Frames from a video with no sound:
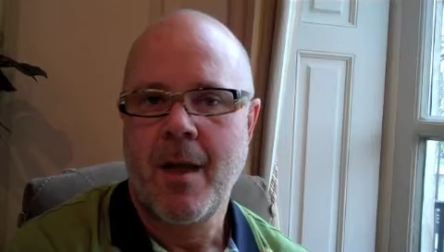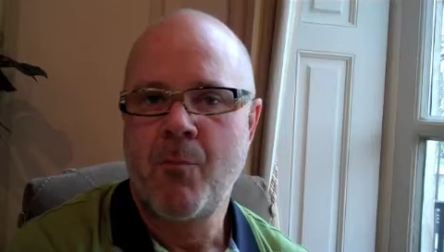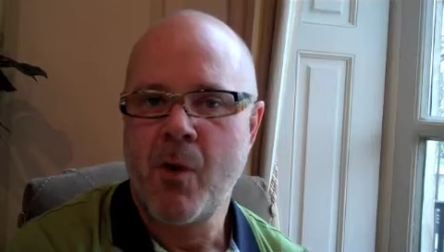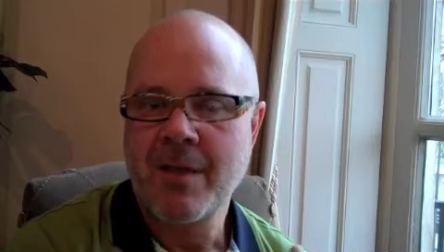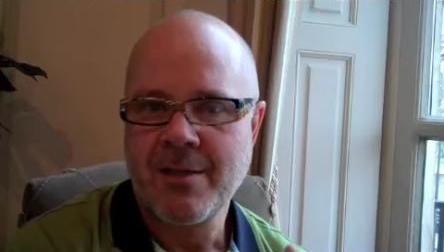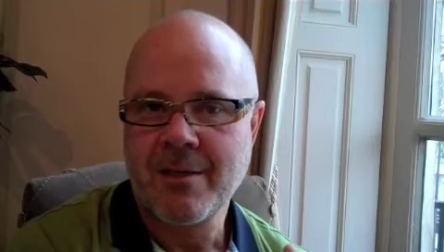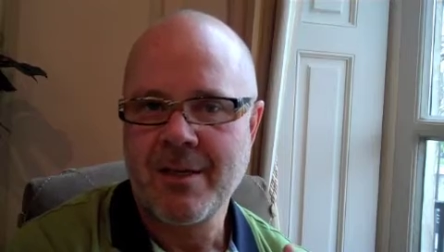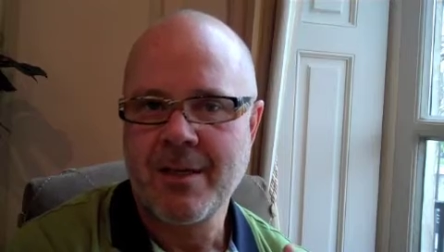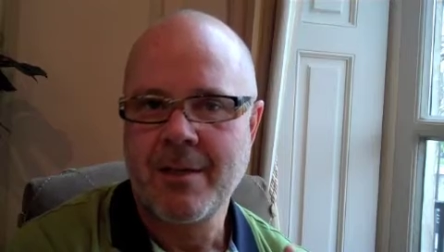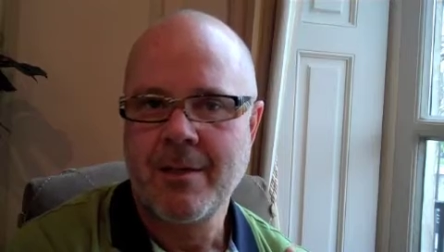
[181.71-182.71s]
a
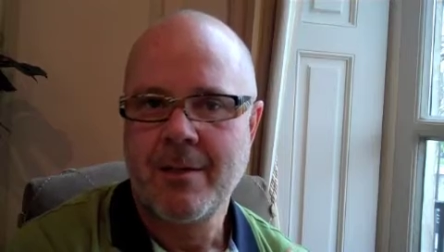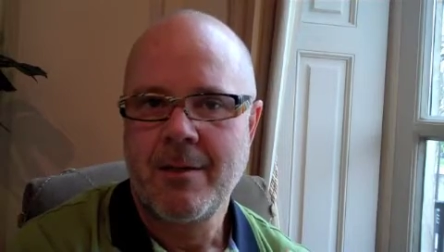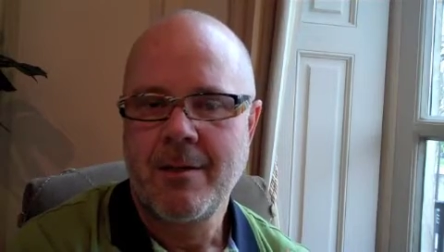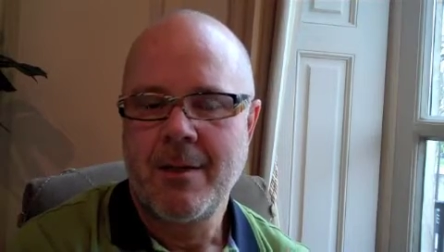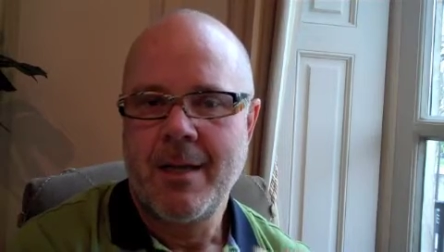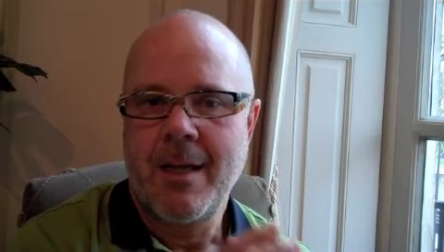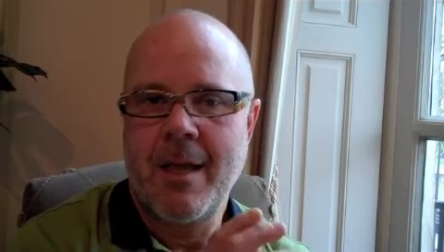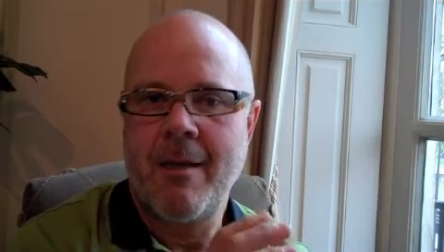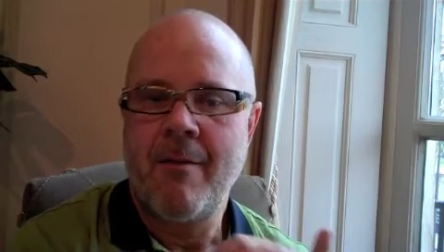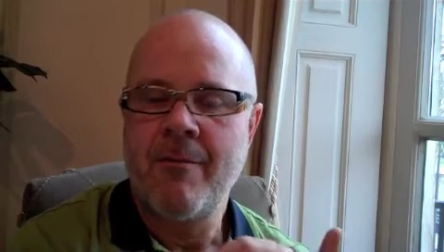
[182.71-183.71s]
brasserie.
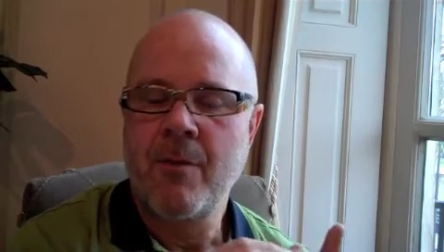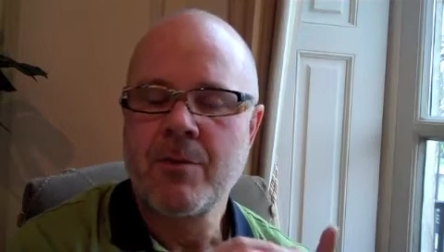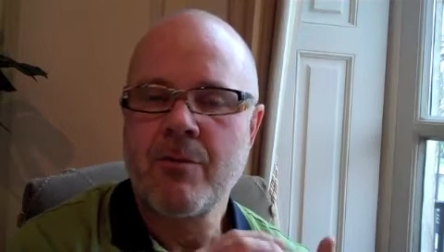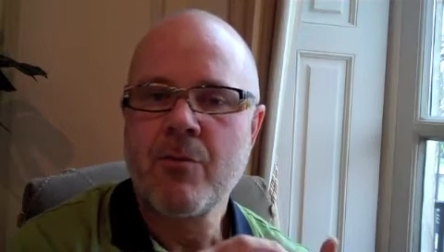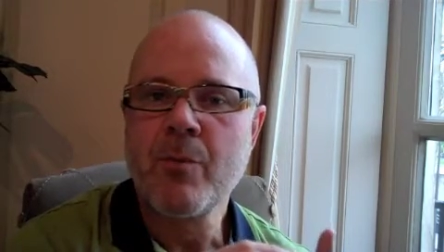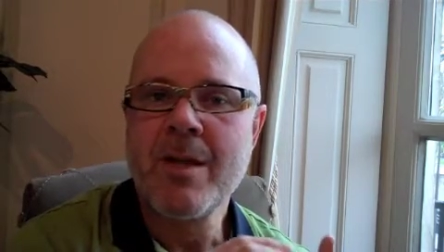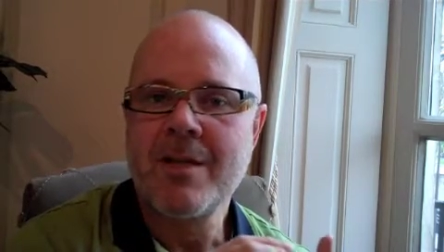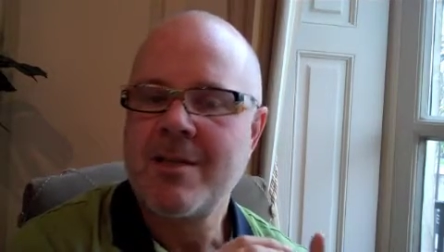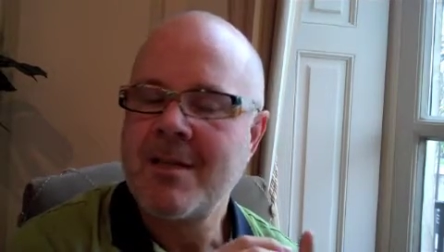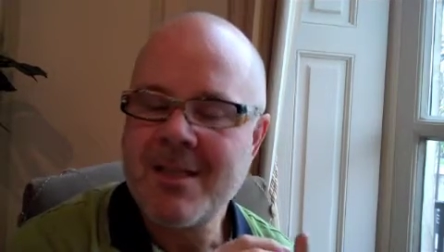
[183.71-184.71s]
Those are
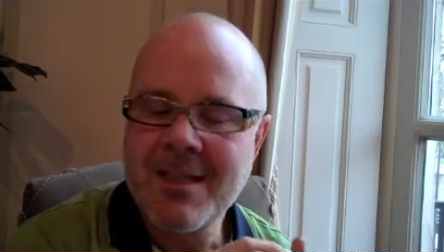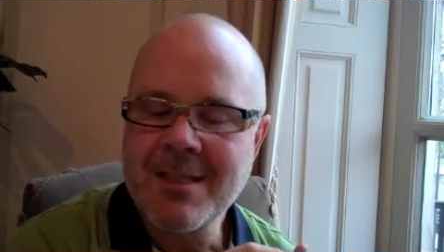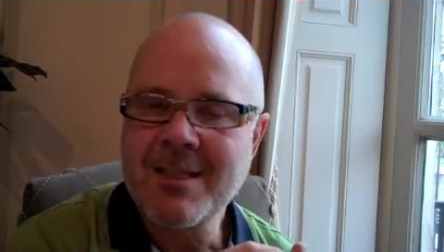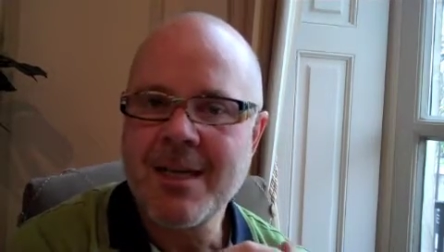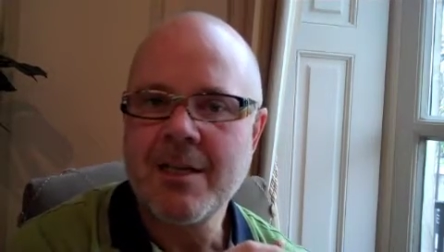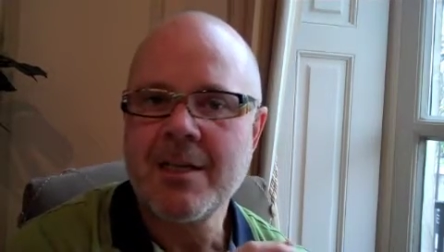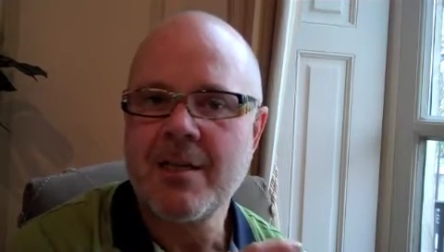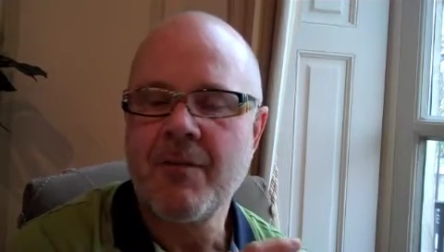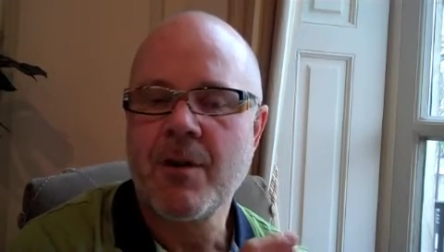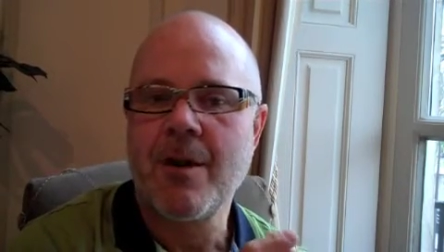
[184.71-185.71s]
three distinctly
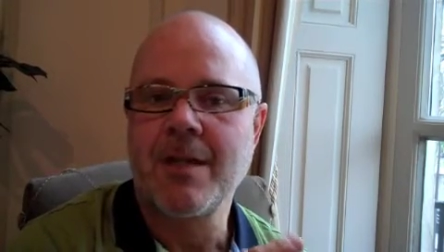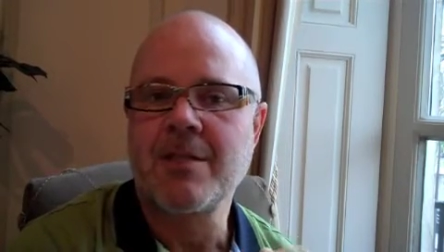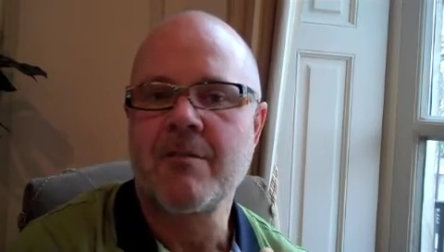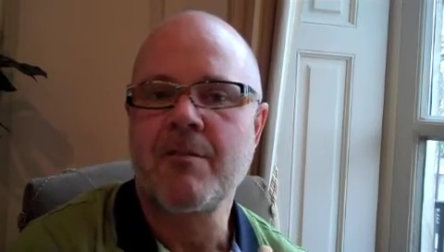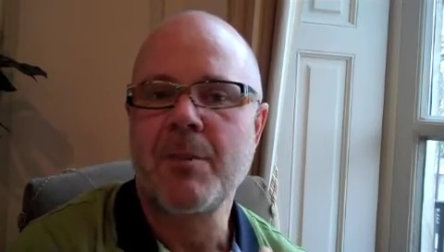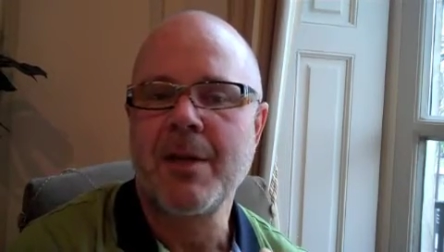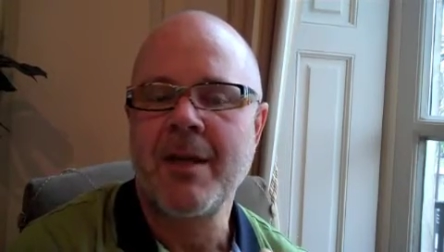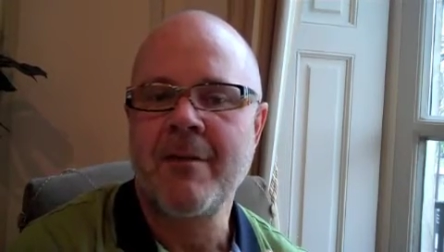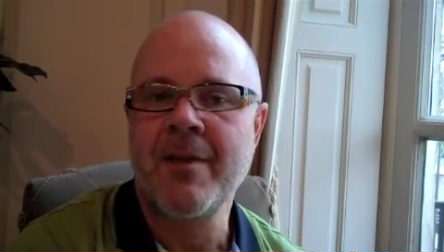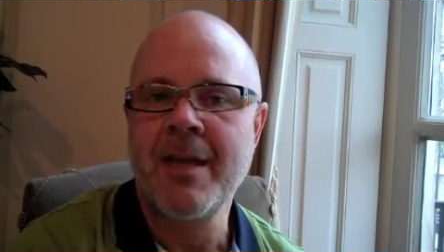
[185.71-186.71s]
different kinds of
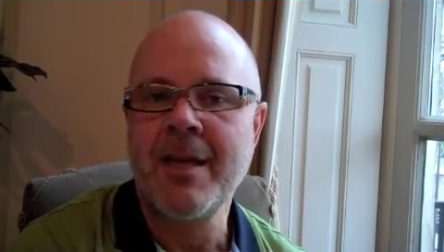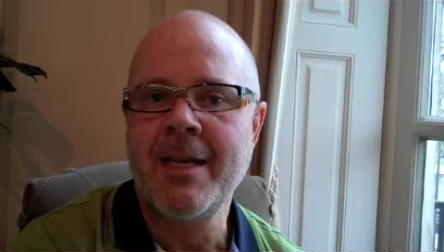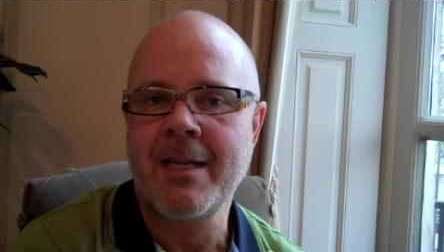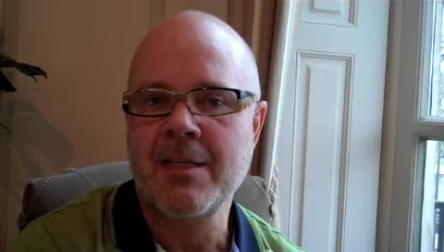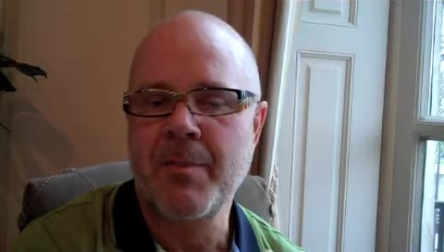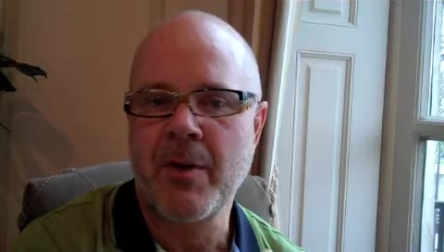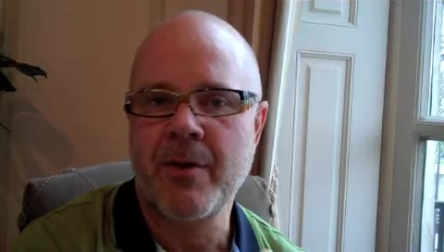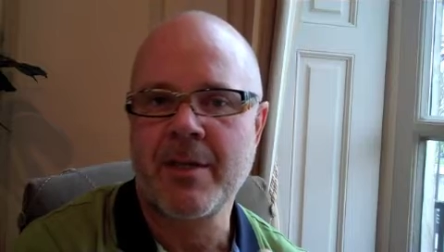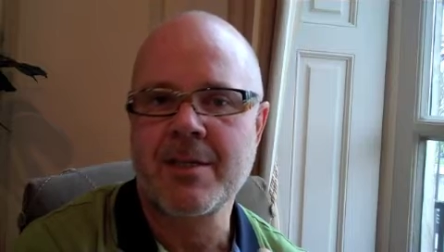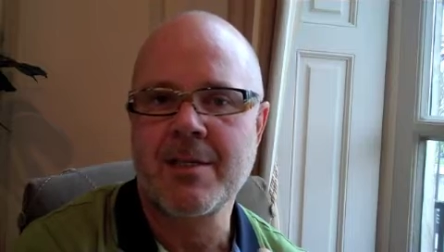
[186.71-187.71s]
eating
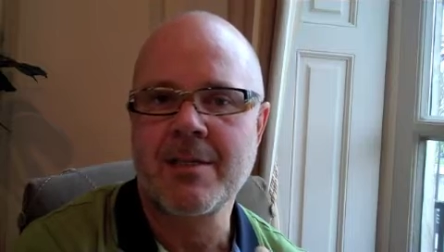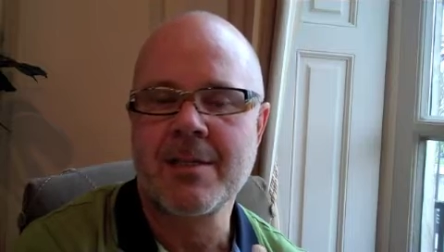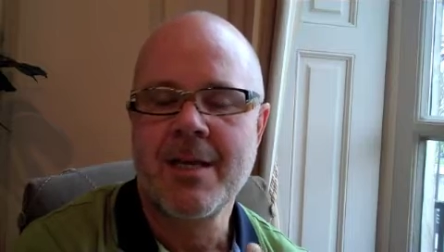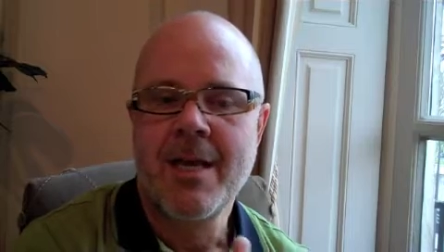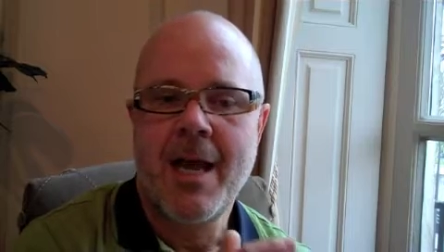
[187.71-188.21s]
experiences.